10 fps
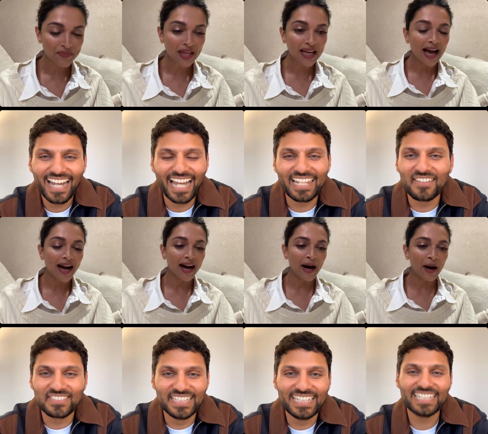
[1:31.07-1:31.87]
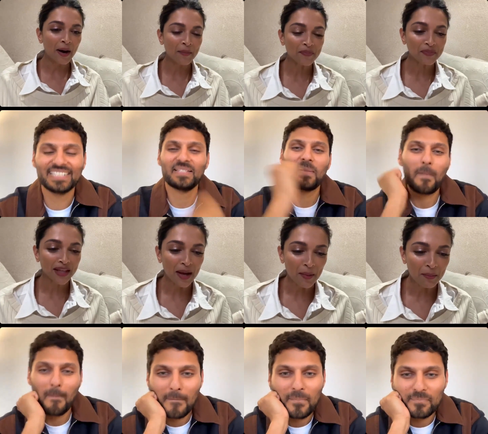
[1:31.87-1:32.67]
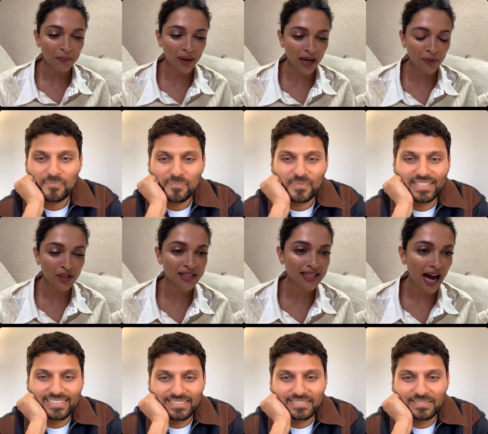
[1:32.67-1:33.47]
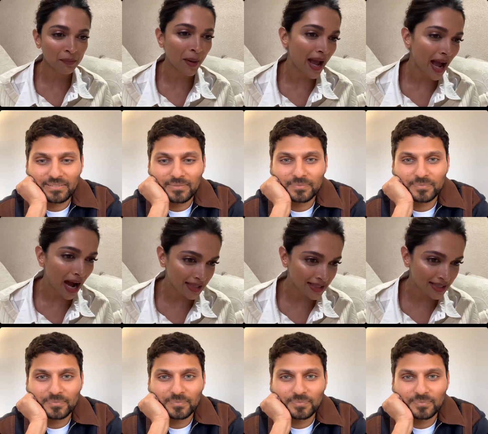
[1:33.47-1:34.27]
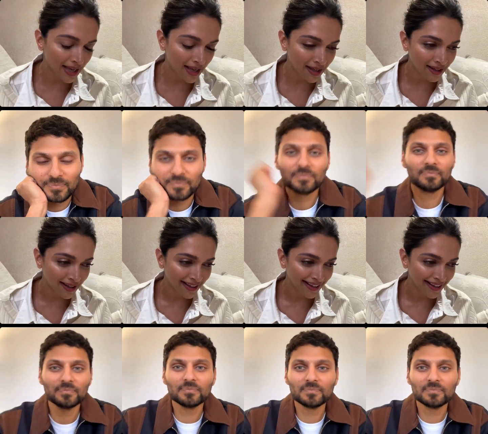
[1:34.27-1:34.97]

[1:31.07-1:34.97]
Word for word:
Speaker 1: I love it. Um, but I'm going to start by asking.